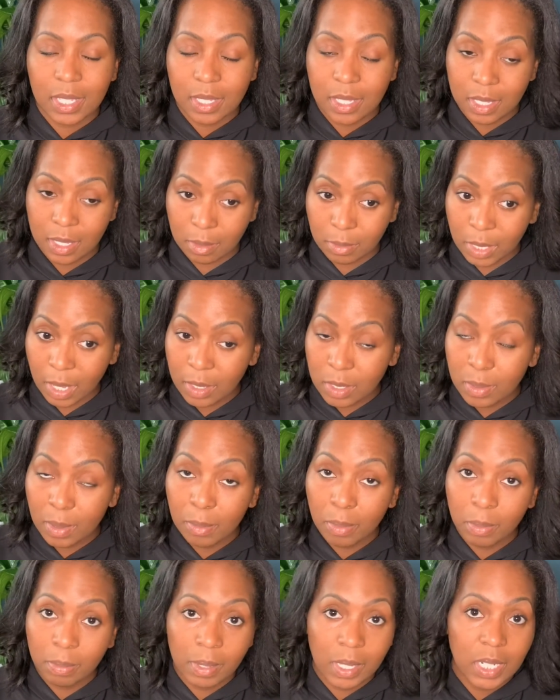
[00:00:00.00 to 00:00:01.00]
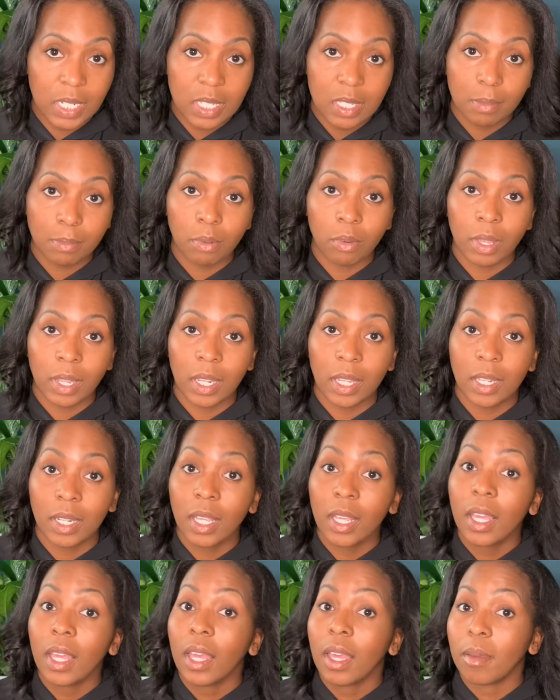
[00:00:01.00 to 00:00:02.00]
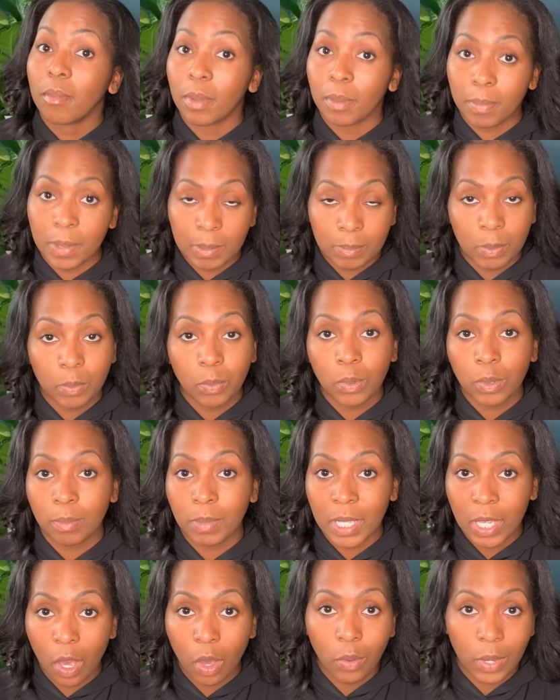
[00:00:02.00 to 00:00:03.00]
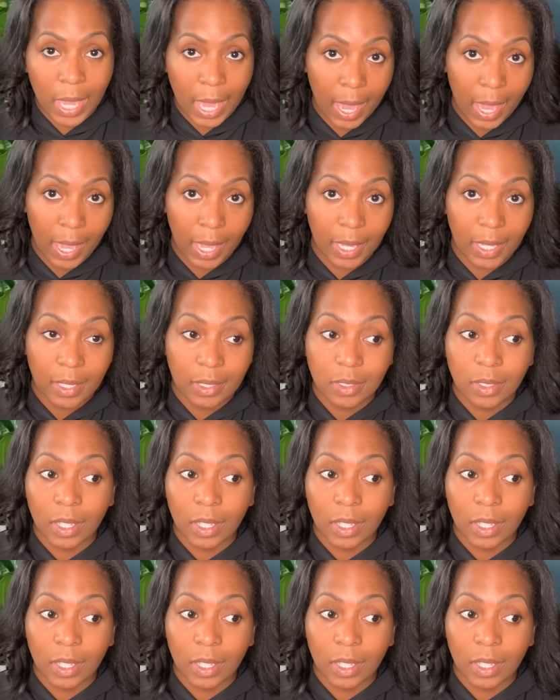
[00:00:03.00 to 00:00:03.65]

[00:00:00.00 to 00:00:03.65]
Sometimes people be disappointed, but people will be okay.